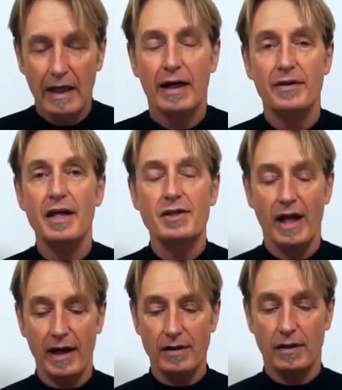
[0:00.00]
And they
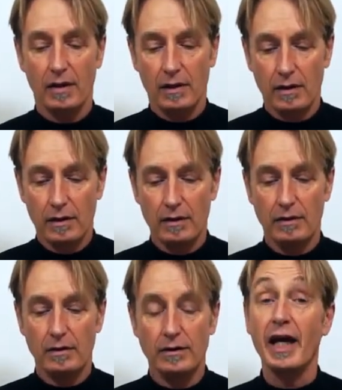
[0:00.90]
said,
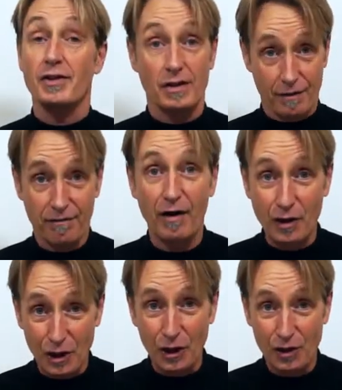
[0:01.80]
yes, it's
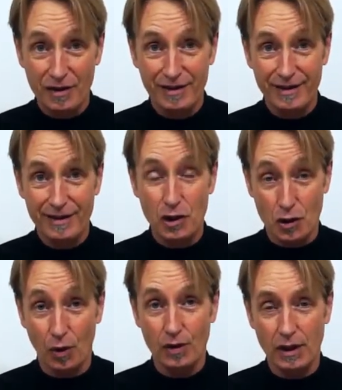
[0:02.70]
very good to
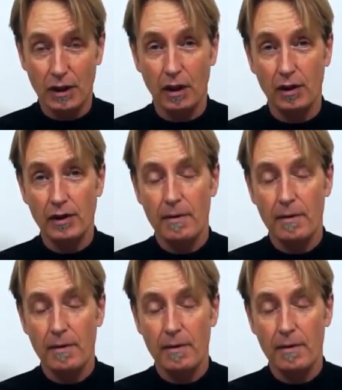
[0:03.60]
talk to God.